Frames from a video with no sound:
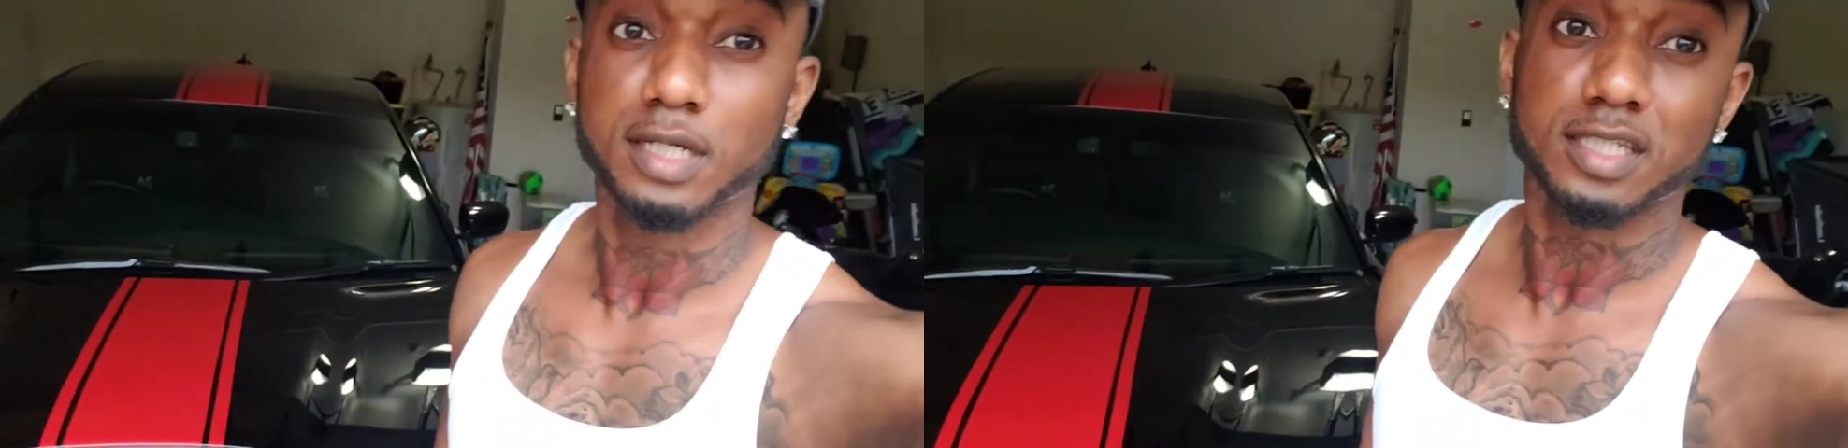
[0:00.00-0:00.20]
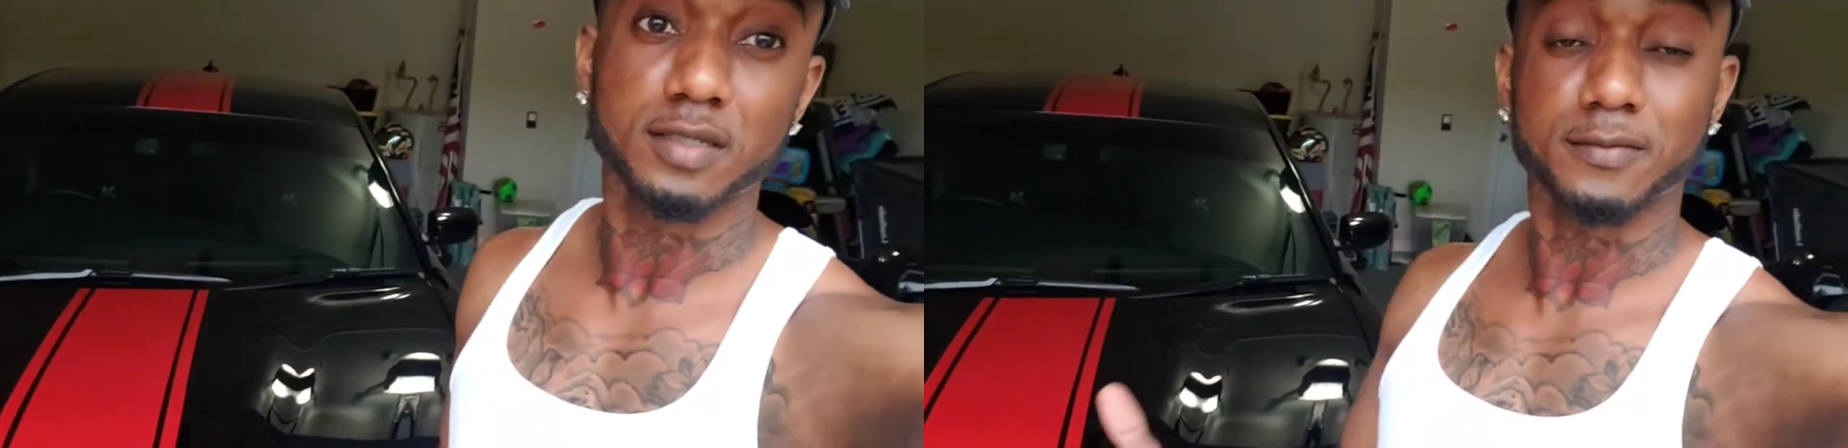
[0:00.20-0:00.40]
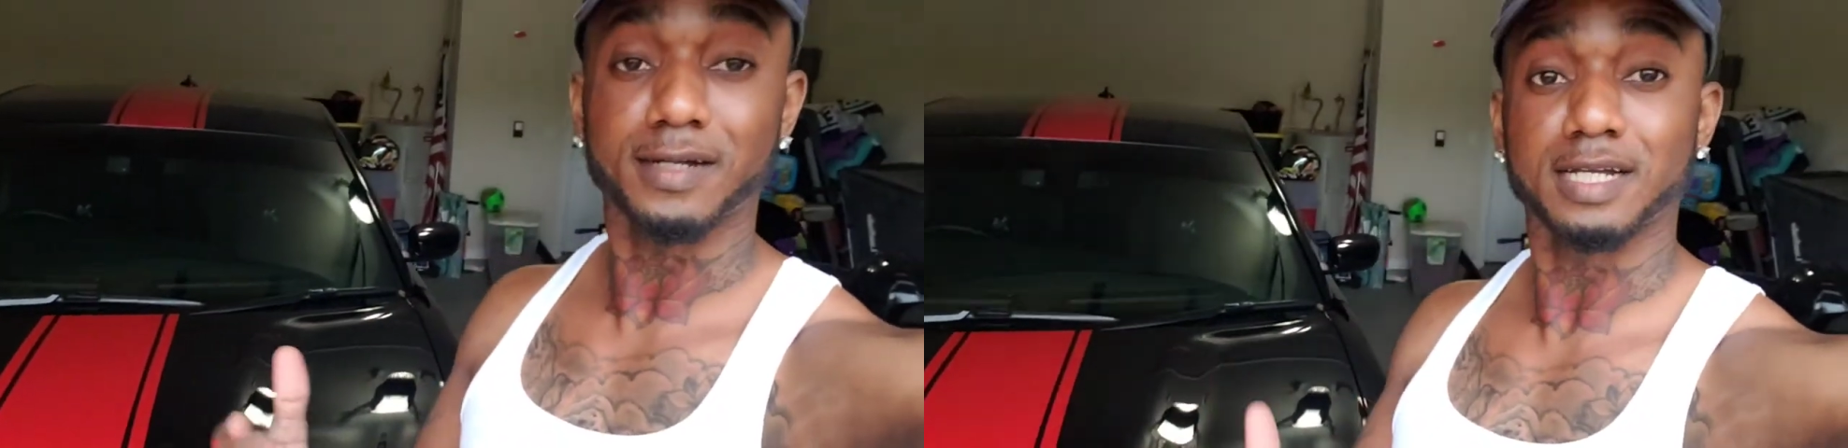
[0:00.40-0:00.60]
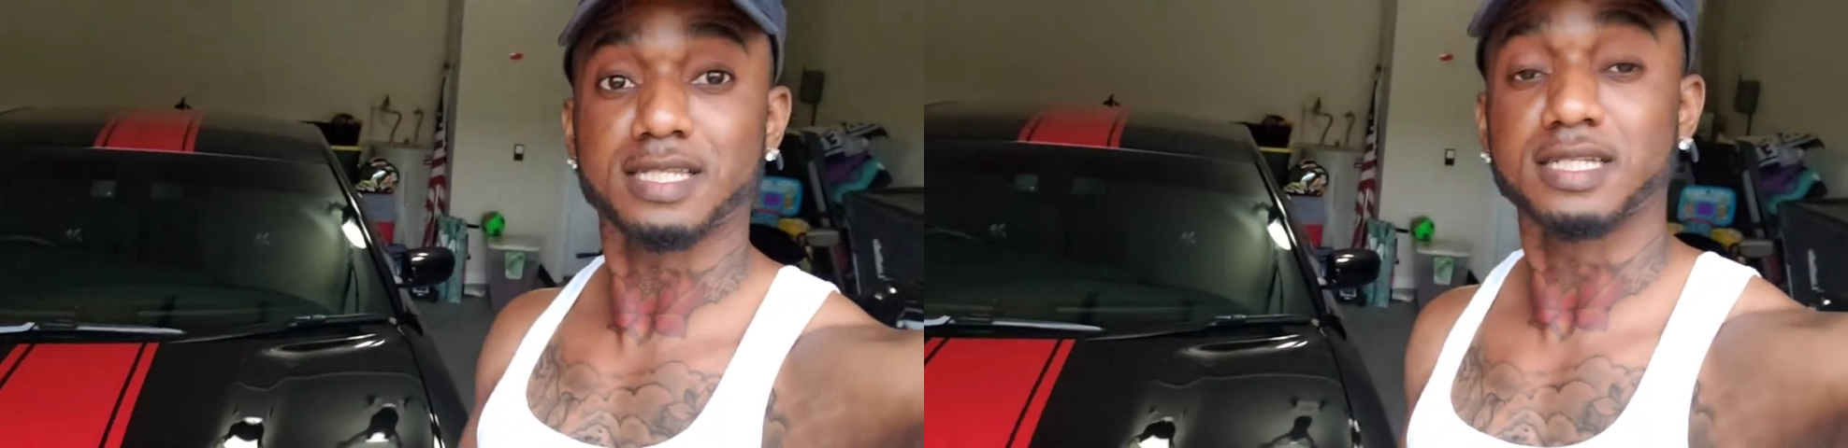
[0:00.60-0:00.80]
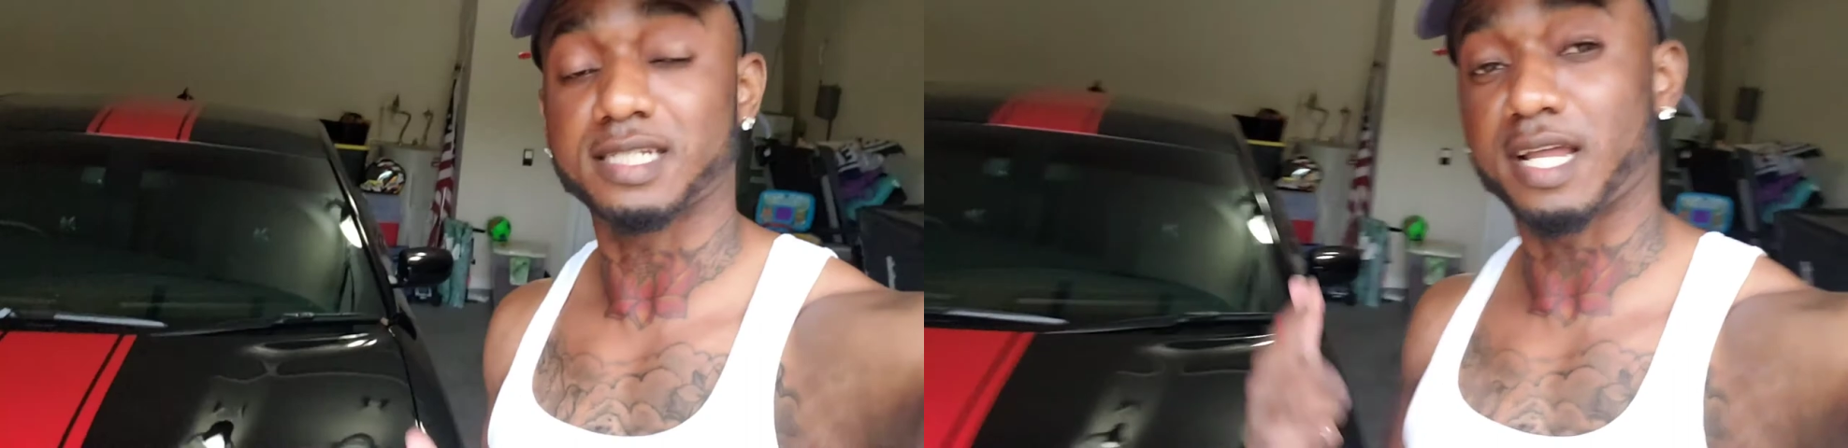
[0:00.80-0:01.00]
subscribe
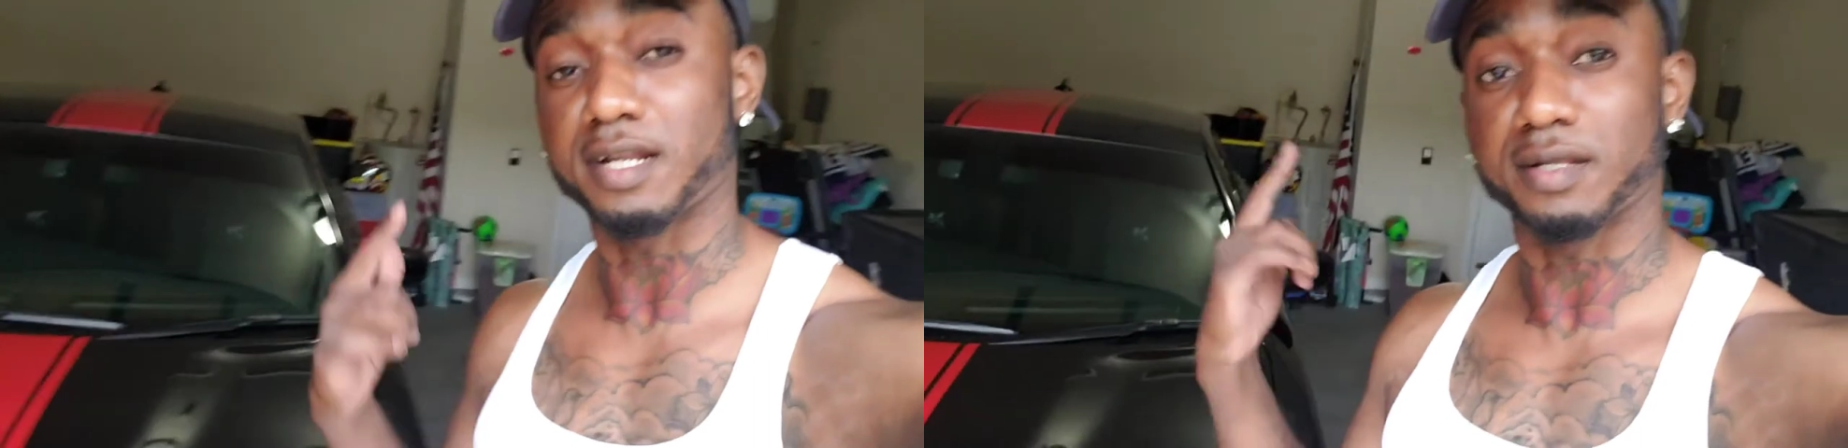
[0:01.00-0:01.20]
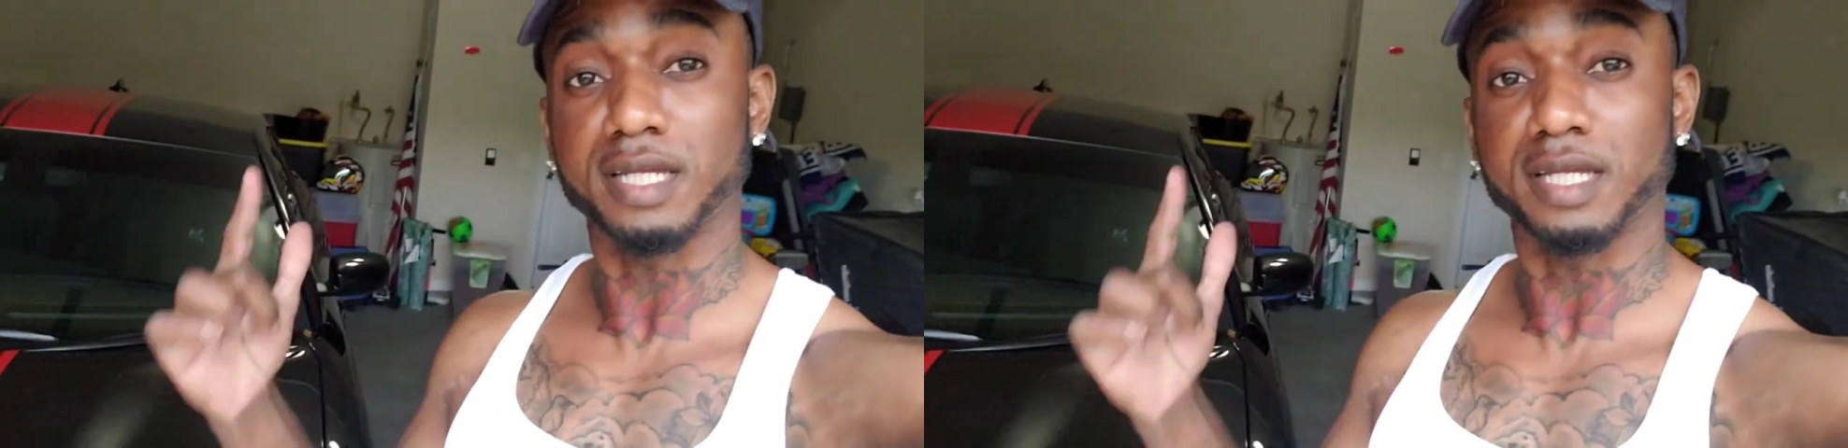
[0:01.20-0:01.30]
to the channel,